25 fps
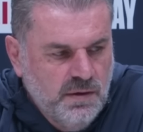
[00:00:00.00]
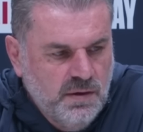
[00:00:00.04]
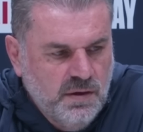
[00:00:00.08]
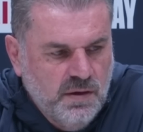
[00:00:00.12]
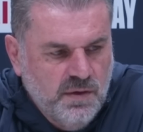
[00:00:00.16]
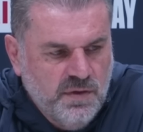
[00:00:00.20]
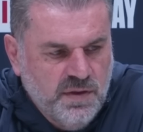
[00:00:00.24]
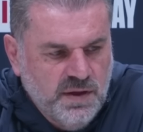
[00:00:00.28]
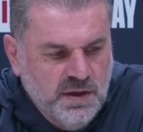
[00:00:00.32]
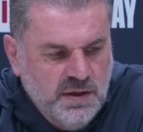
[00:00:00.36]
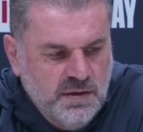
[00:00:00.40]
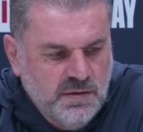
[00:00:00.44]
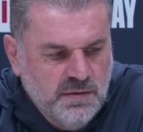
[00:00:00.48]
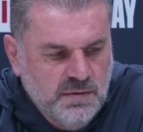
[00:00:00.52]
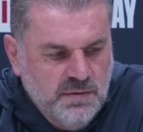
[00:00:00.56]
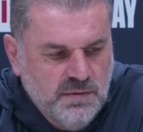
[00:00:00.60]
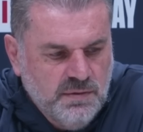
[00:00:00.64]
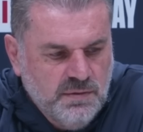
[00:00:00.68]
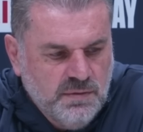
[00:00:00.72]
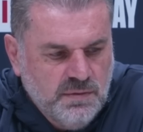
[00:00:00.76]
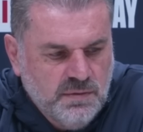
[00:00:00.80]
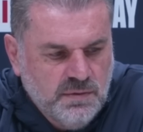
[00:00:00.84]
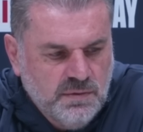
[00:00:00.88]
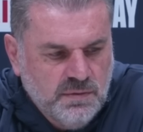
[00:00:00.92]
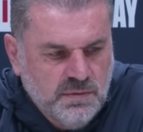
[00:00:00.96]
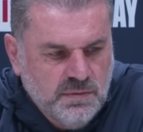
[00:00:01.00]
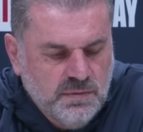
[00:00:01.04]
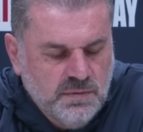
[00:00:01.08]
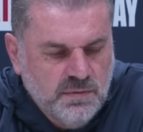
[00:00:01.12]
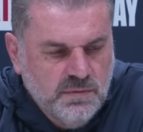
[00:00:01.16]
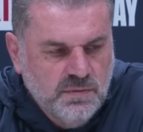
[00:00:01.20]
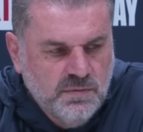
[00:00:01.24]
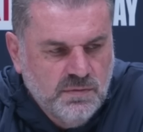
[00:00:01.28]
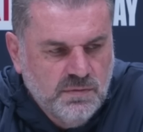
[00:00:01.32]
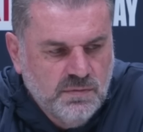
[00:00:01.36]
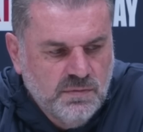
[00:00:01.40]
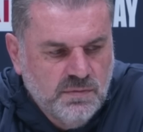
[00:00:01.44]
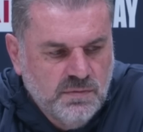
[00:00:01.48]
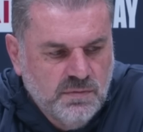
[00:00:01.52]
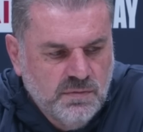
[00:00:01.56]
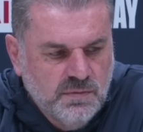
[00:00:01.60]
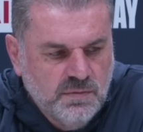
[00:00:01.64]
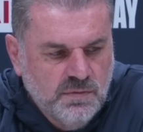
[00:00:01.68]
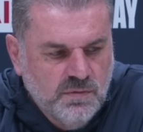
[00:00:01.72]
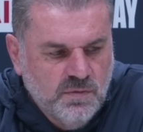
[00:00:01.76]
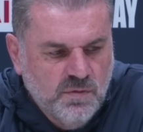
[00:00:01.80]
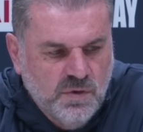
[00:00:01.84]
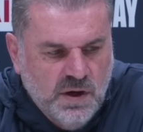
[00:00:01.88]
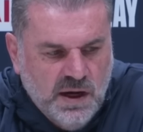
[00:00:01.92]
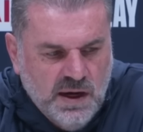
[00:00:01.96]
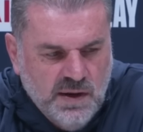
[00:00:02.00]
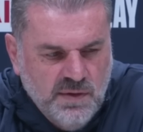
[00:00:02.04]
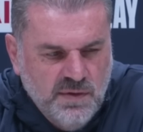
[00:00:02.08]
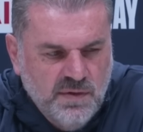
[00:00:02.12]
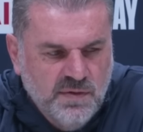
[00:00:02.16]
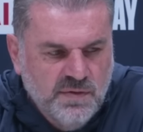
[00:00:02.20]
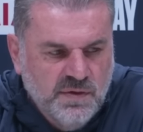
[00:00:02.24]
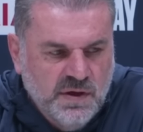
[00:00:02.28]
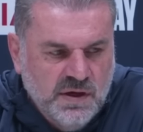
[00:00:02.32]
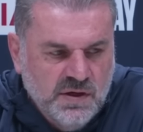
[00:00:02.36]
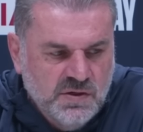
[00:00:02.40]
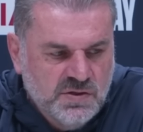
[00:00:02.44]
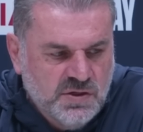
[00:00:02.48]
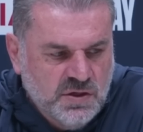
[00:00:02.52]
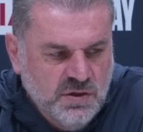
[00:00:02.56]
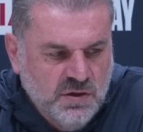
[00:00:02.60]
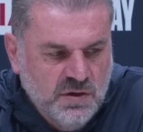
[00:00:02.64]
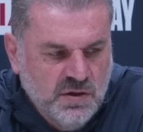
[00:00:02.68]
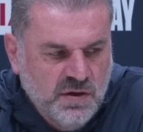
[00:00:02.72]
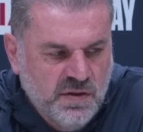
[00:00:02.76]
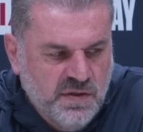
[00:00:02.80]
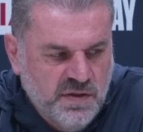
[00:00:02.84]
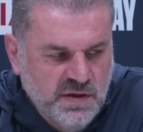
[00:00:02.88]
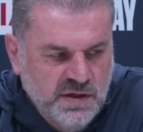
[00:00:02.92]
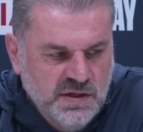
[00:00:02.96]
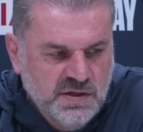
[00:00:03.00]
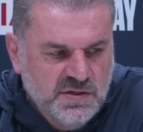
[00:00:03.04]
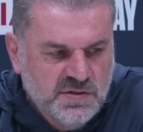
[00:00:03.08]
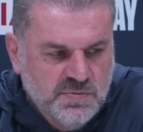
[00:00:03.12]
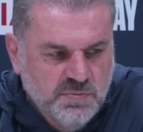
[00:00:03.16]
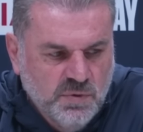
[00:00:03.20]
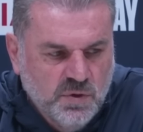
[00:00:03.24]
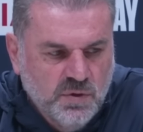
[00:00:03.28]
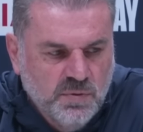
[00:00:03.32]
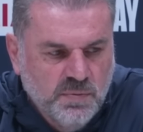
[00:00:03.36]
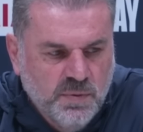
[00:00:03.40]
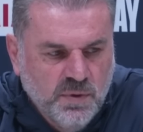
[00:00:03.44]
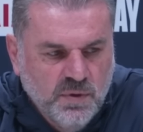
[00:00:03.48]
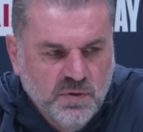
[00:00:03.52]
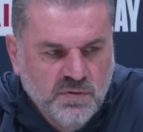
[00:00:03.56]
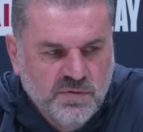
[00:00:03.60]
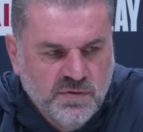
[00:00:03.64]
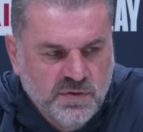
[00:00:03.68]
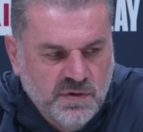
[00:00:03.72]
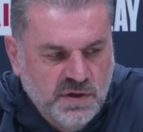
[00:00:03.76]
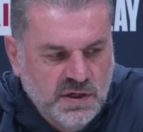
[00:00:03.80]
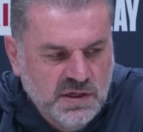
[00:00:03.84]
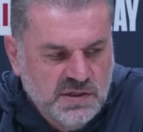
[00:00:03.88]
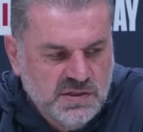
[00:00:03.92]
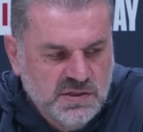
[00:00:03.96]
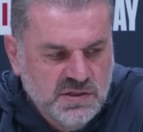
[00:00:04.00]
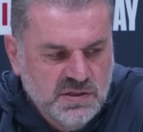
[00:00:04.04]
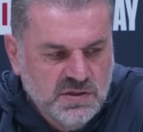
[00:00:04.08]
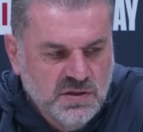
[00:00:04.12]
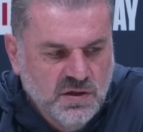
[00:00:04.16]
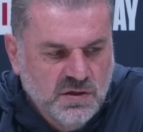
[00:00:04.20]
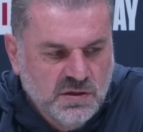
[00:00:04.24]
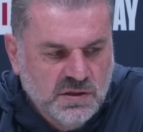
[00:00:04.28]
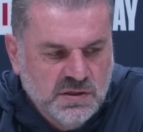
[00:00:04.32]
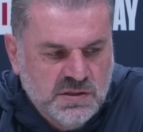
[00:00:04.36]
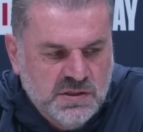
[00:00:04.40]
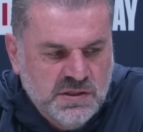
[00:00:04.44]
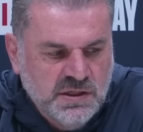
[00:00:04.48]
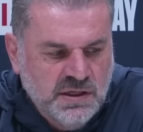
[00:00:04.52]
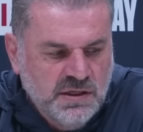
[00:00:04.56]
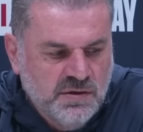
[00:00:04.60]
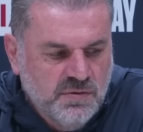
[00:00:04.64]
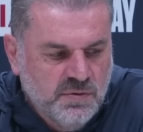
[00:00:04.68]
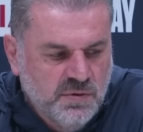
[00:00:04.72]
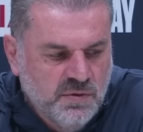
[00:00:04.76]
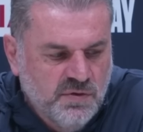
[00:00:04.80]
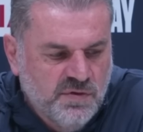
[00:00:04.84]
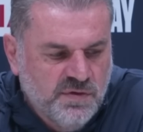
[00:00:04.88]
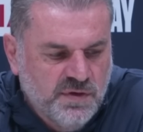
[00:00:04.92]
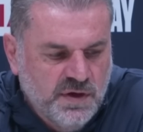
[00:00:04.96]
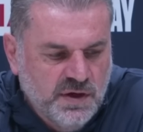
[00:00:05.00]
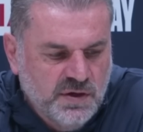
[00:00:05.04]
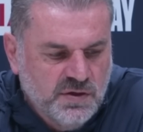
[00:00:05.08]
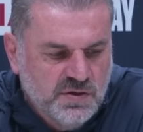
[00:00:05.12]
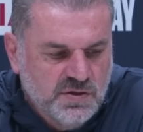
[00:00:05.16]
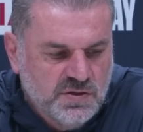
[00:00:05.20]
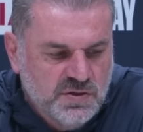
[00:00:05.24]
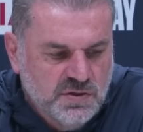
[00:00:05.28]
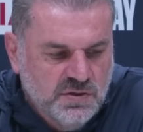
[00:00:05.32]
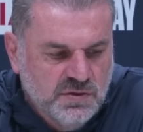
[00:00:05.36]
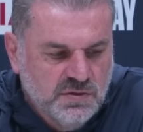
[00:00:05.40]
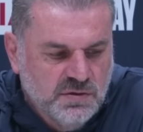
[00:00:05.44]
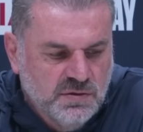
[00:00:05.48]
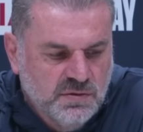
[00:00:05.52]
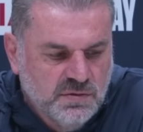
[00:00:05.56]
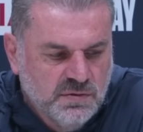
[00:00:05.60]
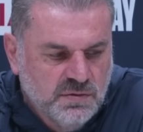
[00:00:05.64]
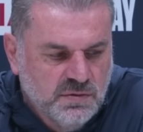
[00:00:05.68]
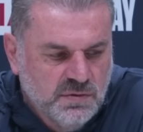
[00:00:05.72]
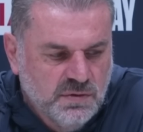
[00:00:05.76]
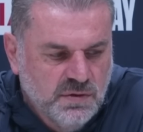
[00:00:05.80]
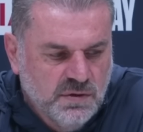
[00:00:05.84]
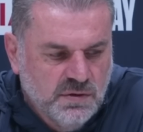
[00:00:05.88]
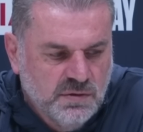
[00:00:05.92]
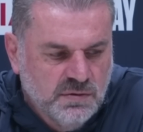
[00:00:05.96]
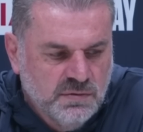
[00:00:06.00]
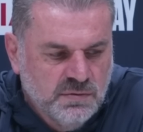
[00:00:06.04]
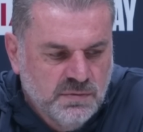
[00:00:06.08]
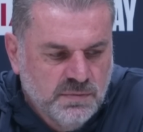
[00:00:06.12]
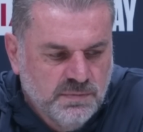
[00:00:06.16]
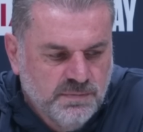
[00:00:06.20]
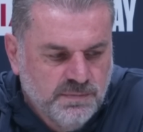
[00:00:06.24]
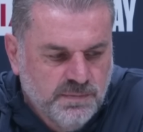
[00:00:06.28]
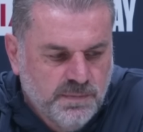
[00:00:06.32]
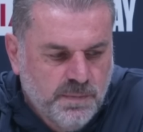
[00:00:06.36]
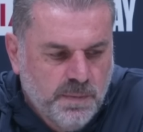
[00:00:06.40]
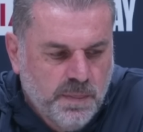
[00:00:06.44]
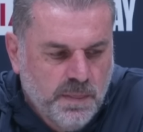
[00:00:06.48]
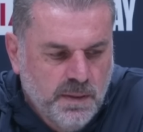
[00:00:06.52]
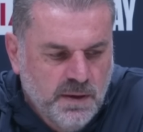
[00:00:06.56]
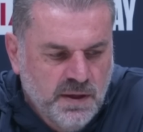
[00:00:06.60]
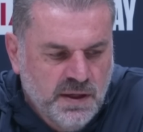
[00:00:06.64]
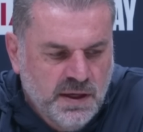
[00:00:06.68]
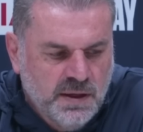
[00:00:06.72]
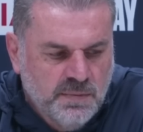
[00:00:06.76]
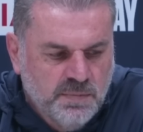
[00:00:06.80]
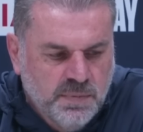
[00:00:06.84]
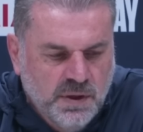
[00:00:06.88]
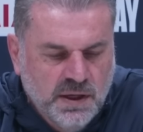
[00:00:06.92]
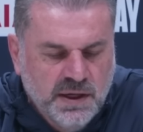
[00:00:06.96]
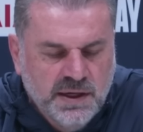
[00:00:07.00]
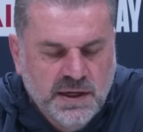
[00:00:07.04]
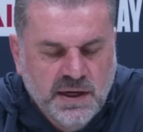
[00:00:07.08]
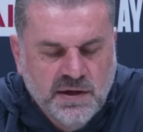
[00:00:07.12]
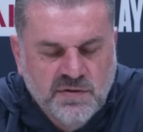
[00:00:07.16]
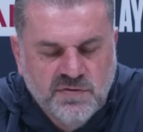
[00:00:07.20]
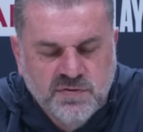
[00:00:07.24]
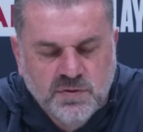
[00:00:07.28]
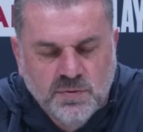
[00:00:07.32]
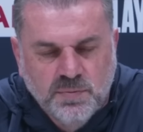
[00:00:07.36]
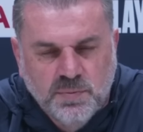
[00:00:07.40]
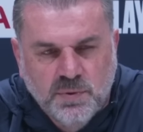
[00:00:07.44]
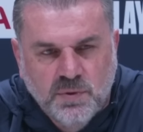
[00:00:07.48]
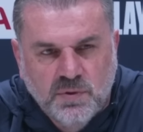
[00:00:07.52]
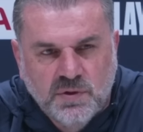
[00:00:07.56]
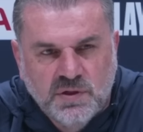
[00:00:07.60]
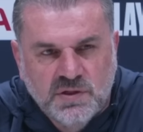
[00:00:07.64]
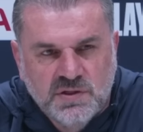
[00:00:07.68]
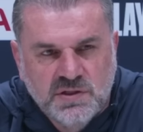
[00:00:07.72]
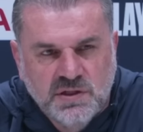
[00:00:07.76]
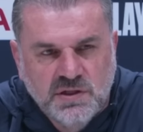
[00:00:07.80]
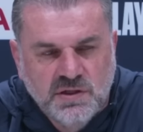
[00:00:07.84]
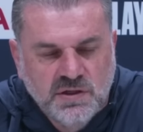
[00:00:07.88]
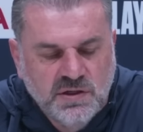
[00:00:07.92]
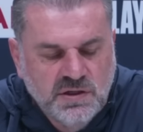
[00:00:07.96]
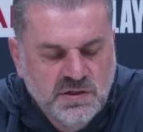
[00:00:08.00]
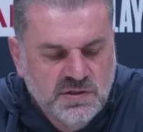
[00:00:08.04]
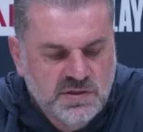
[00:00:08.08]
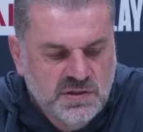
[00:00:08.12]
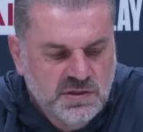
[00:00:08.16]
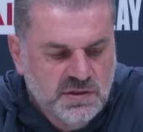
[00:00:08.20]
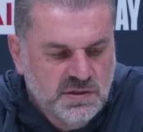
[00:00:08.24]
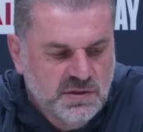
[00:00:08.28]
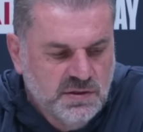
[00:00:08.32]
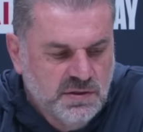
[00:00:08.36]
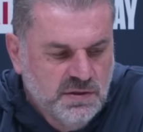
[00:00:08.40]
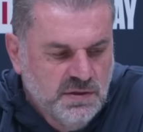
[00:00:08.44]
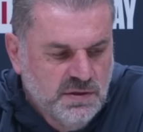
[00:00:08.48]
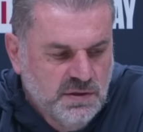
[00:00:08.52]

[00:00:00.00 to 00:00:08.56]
I think rather than those kind of things, more important for us is like I said, a real focus on on you know playing our football, continuing to